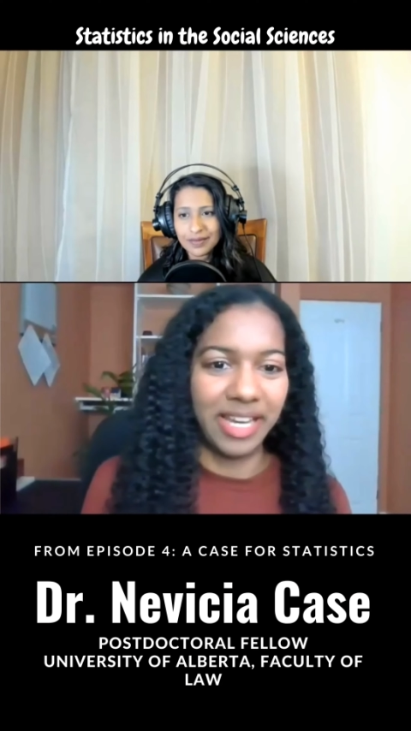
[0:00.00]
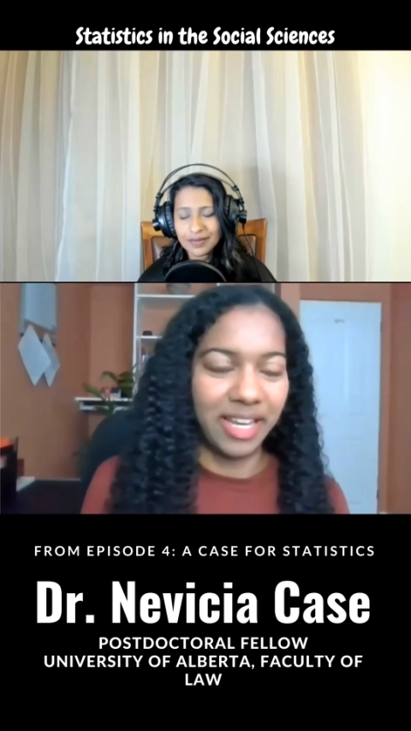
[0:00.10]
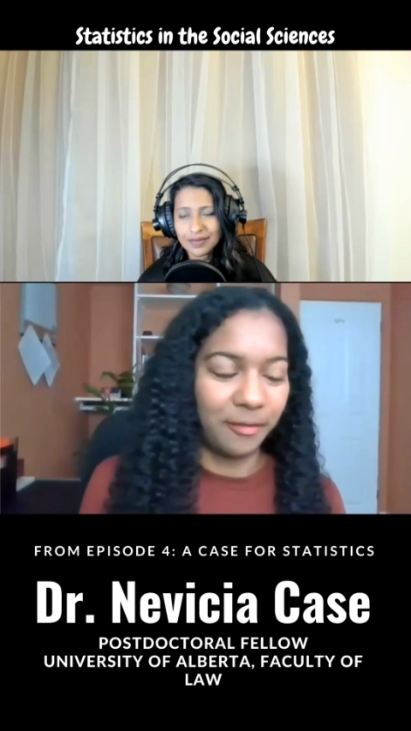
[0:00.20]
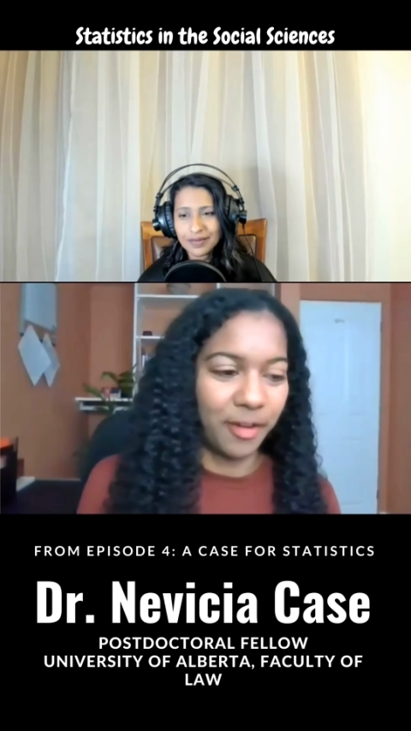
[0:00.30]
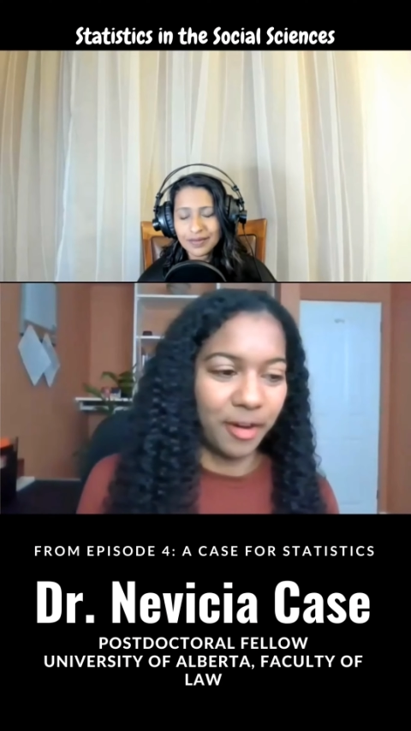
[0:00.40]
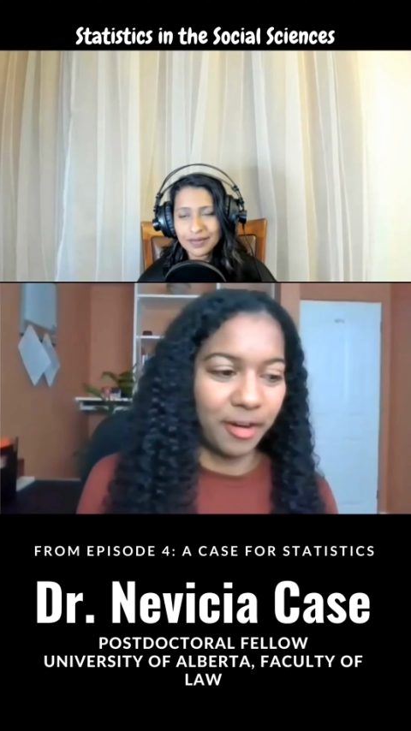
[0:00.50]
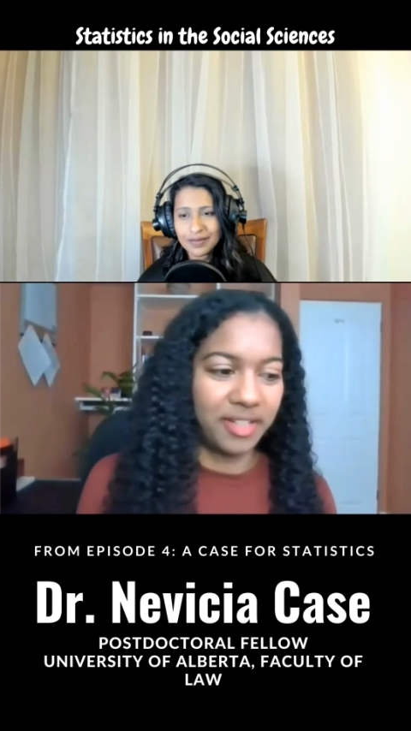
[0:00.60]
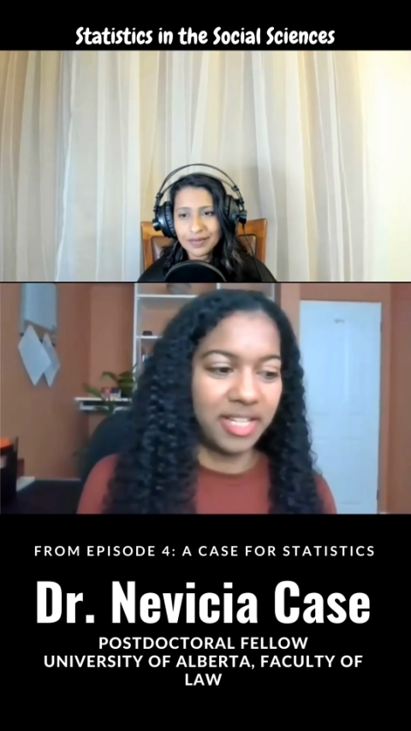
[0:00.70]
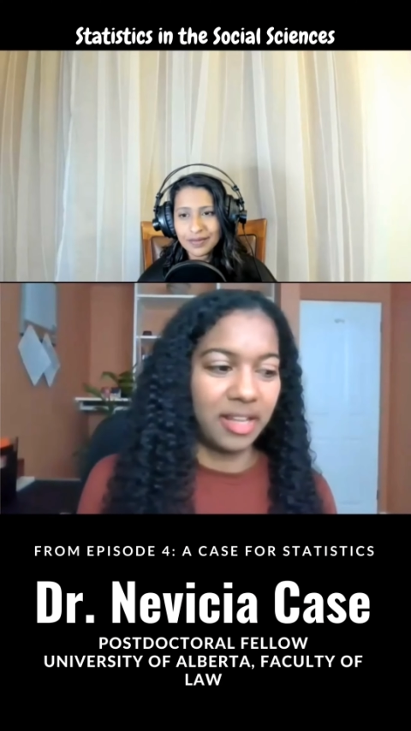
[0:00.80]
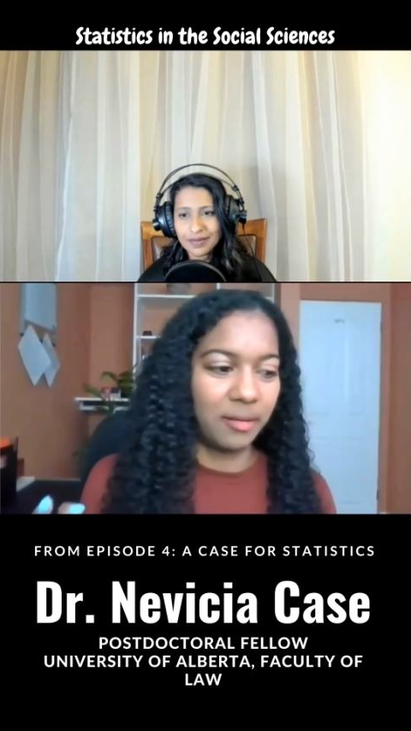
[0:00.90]
like if
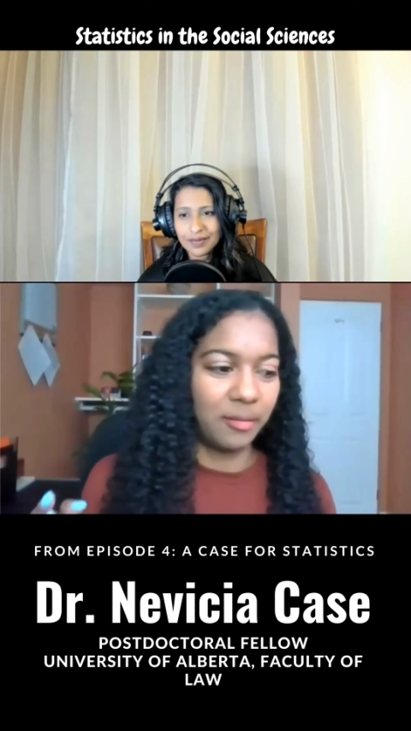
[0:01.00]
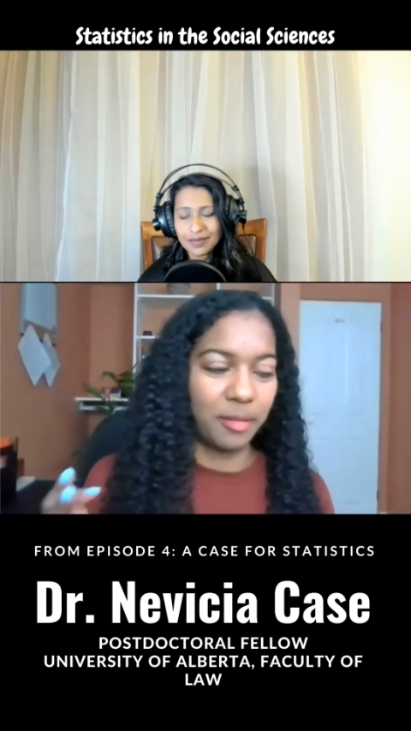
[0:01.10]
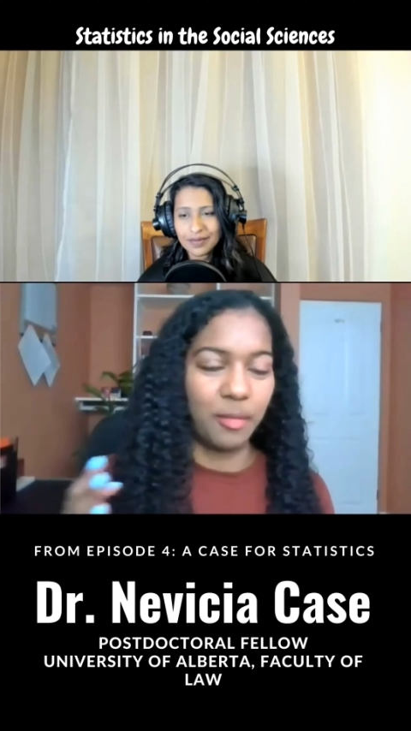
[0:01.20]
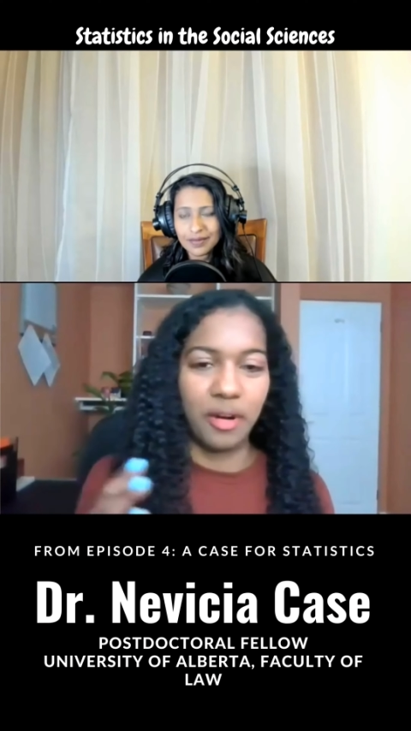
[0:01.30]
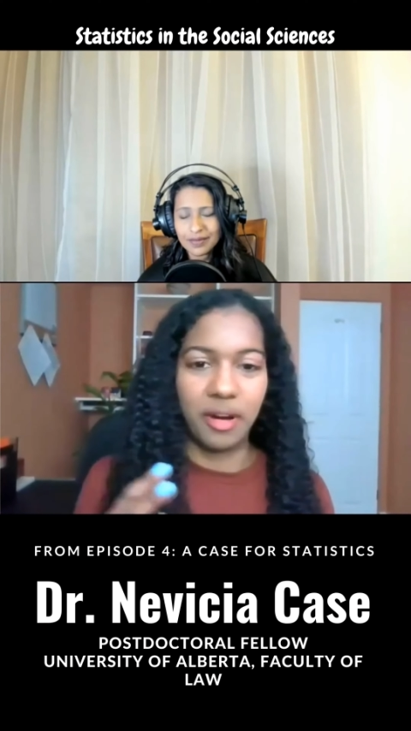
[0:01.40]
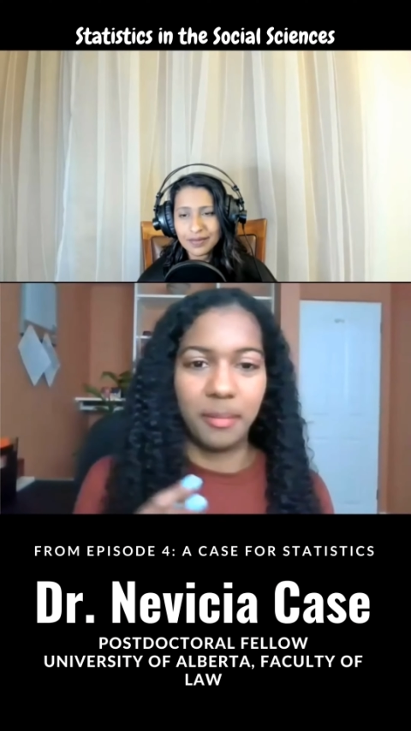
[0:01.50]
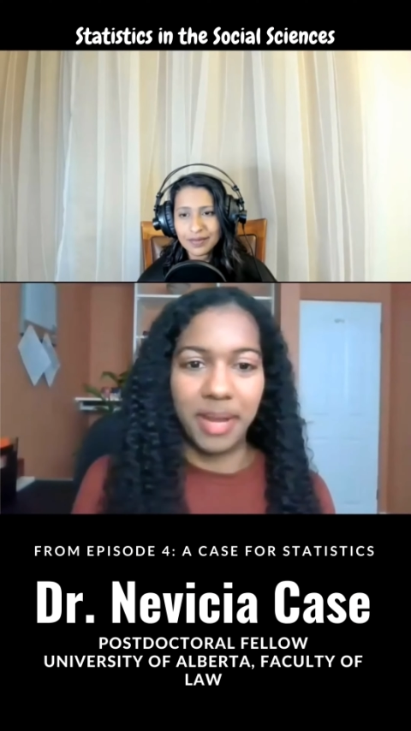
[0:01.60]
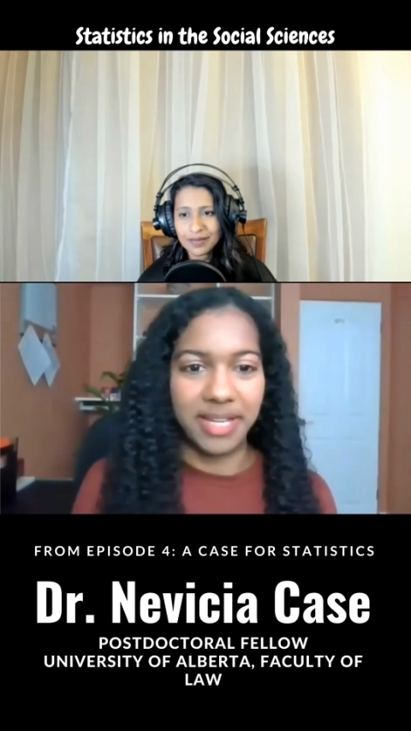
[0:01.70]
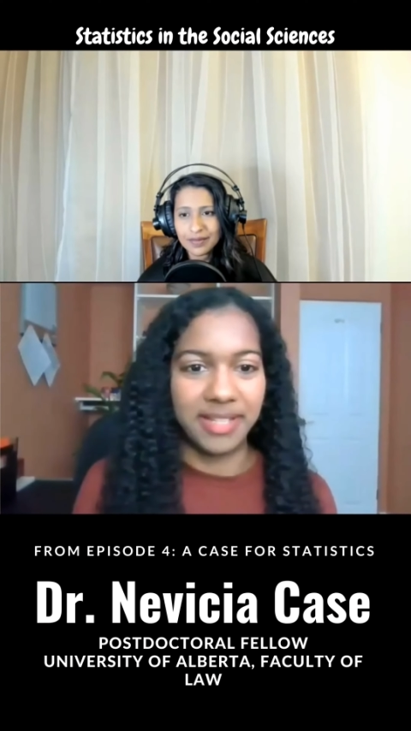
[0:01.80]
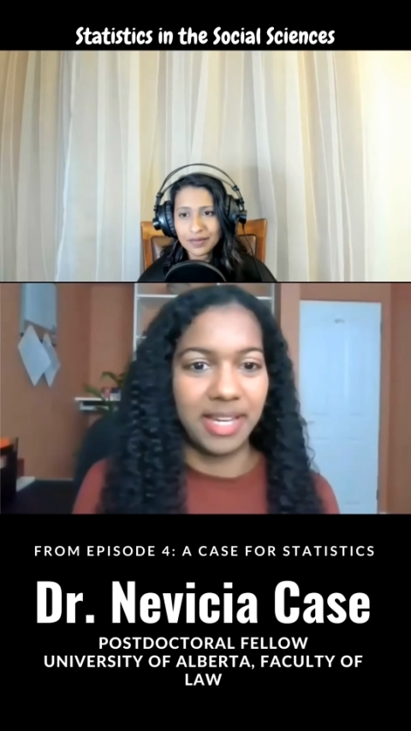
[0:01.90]
you're dealing with more
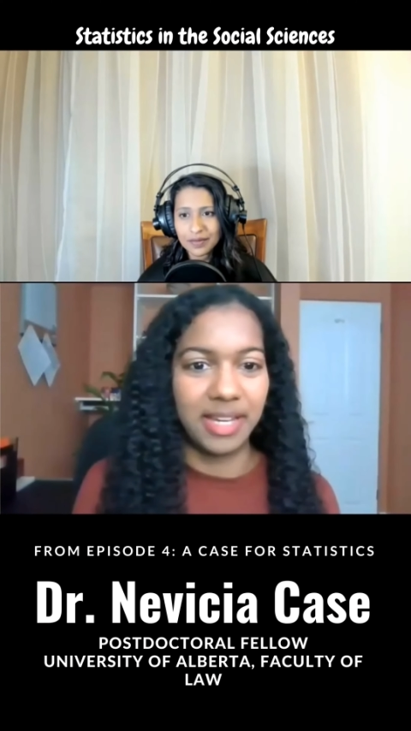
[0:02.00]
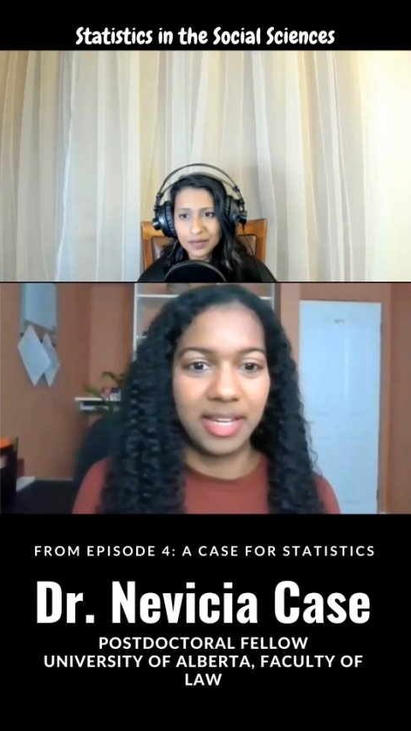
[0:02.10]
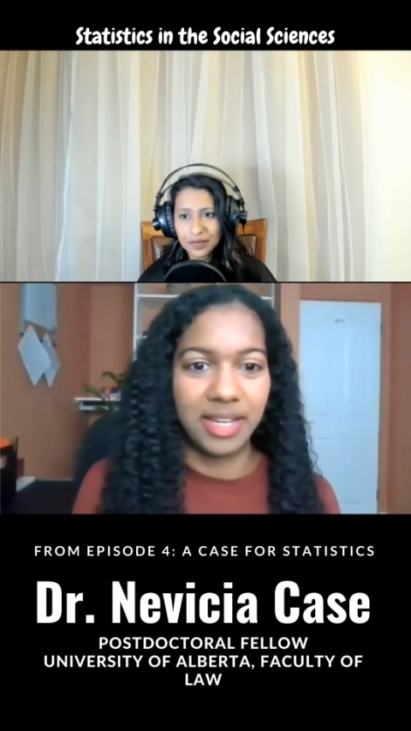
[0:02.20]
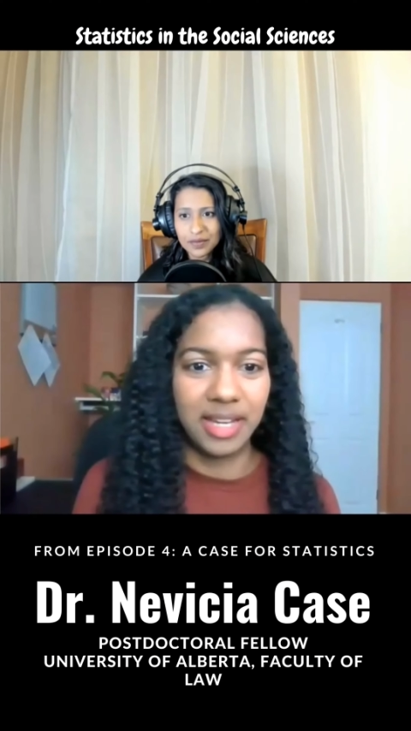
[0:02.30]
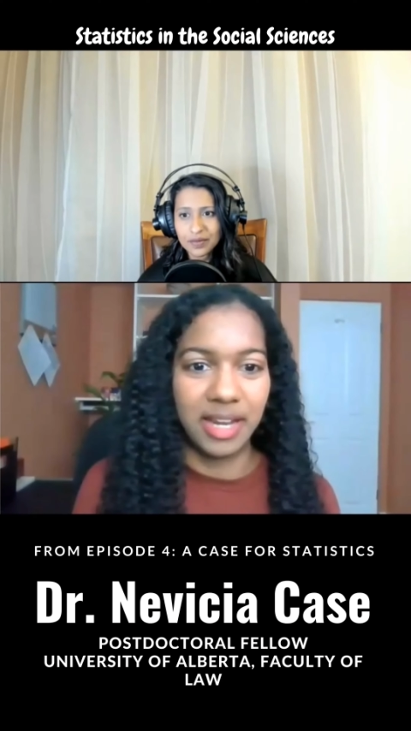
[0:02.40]
basic